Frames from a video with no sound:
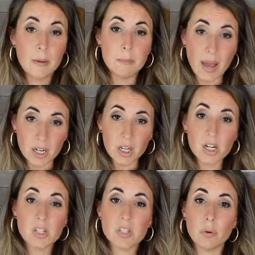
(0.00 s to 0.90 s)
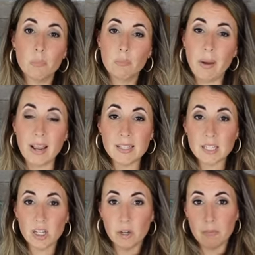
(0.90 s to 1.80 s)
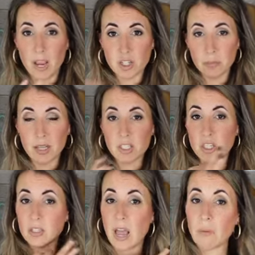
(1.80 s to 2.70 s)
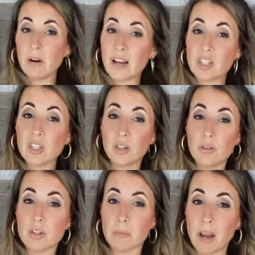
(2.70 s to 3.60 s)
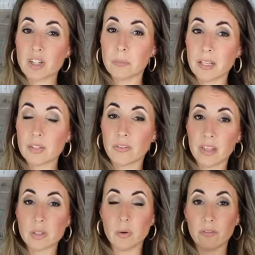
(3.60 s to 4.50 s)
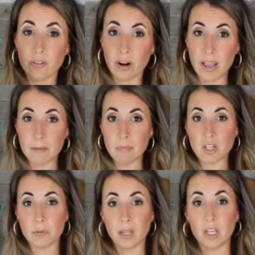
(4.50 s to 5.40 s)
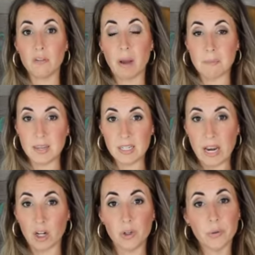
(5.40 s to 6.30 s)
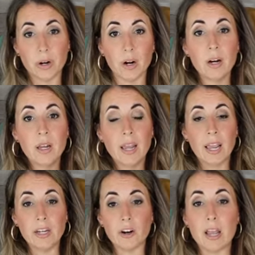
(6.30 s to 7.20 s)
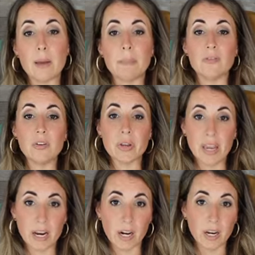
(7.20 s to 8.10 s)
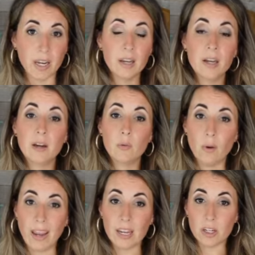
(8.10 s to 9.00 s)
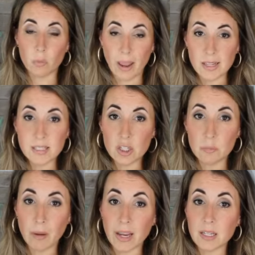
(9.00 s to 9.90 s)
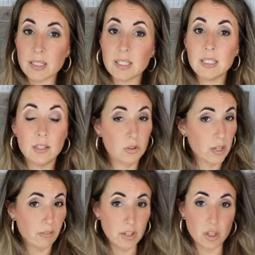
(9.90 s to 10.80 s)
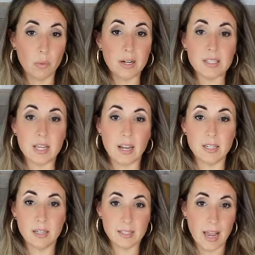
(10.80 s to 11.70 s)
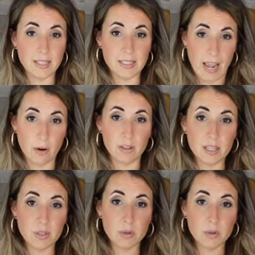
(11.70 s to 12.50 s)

better. So based on your measurements, just I would actually use your measurements for this one for a hip measurement. You might be narrower in your hip if you carry weight in your waist, you might, you definitely don't want to size down in this